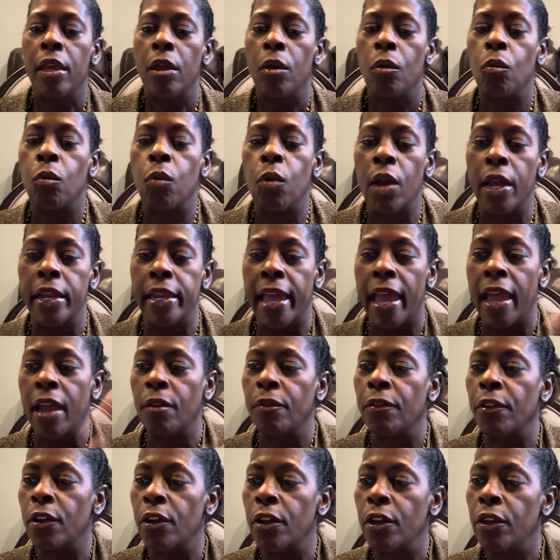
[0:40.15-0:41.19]

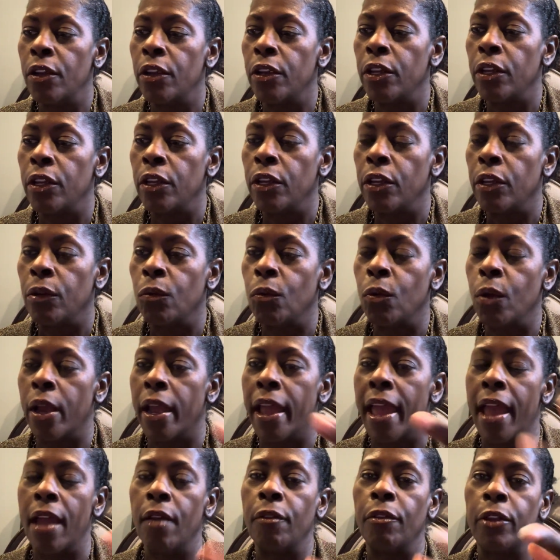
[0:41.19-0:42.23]
Wherever
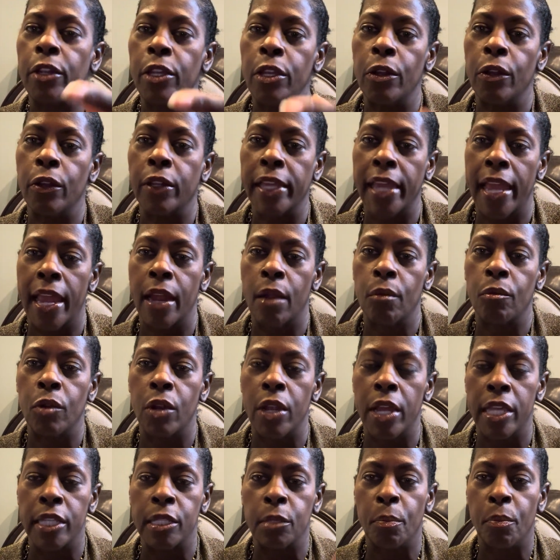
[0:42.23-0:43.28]
your camera
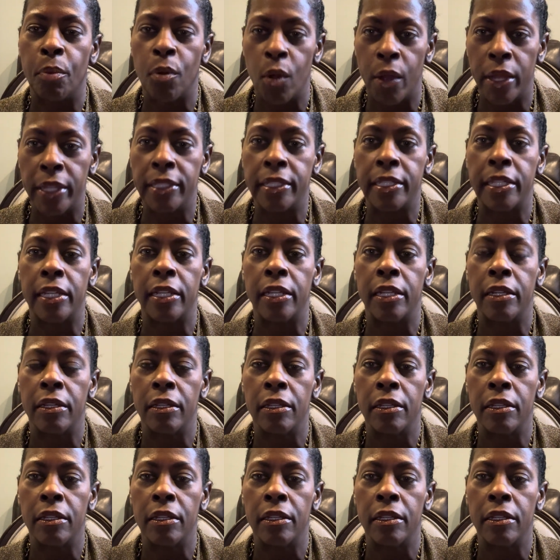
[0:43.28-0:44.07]
is pointed